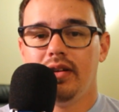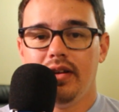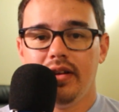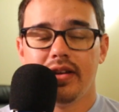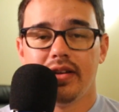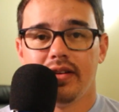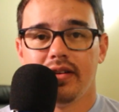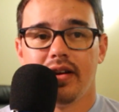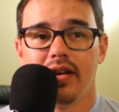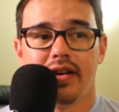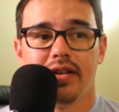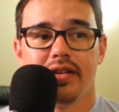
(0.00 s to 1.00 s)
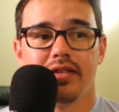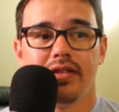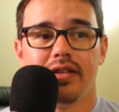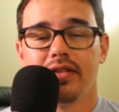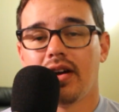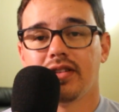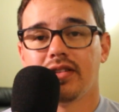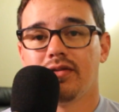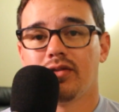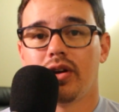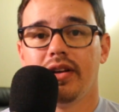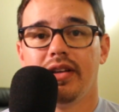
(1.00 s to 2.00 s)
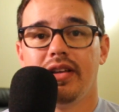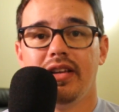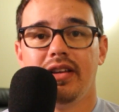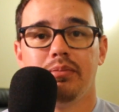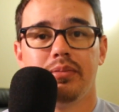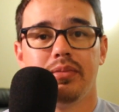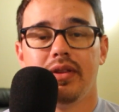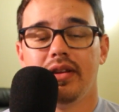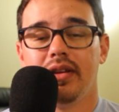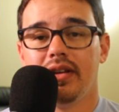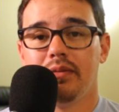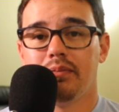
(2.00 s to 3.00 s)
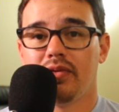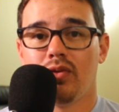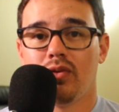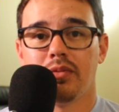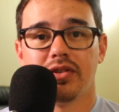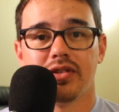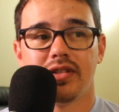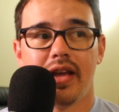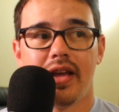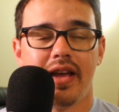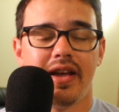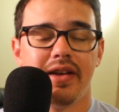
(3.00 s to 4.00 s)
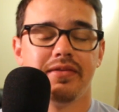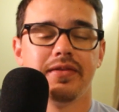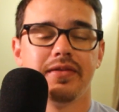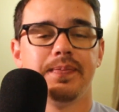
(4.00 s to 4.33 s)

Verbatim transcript: in uh, thoughts of trying to keep the performer safe.